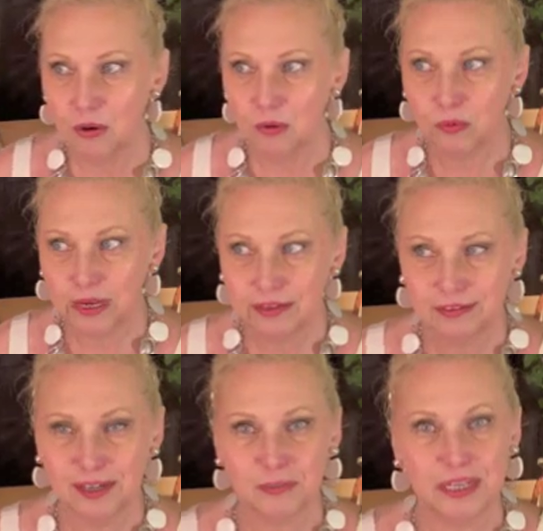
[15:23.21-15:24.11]

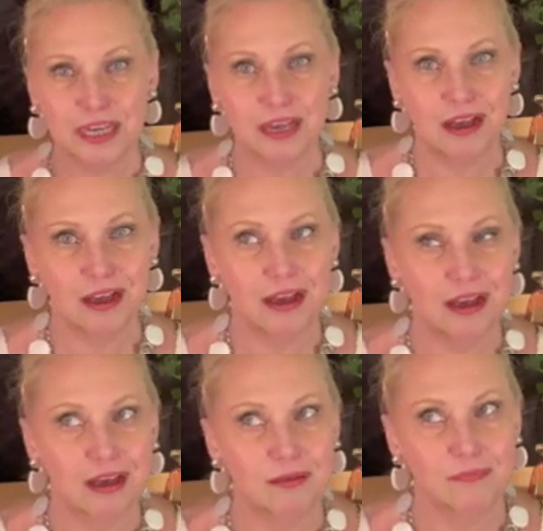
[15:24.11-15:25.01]
reasonably
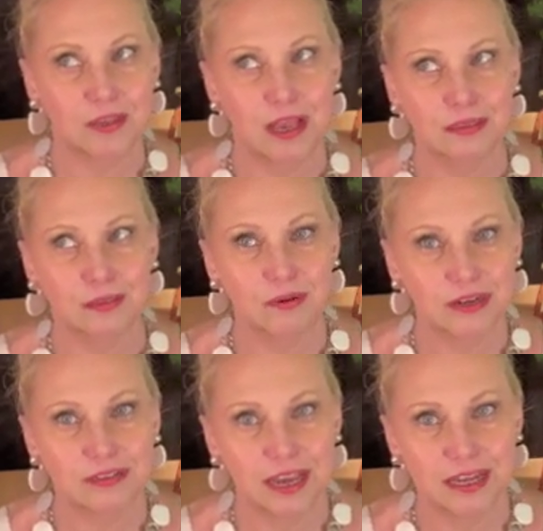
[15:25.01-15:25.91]

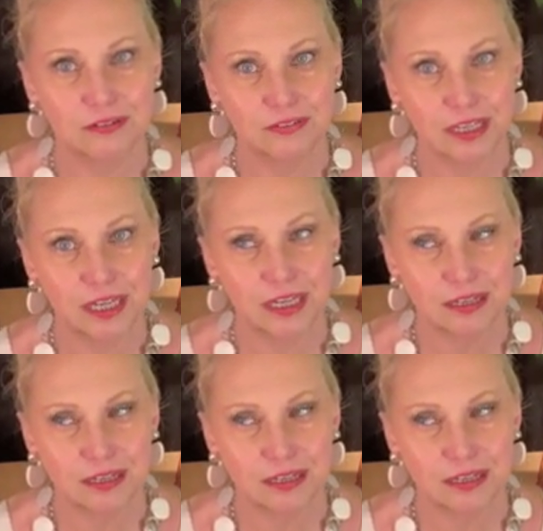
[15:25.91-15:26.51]
authoritatively,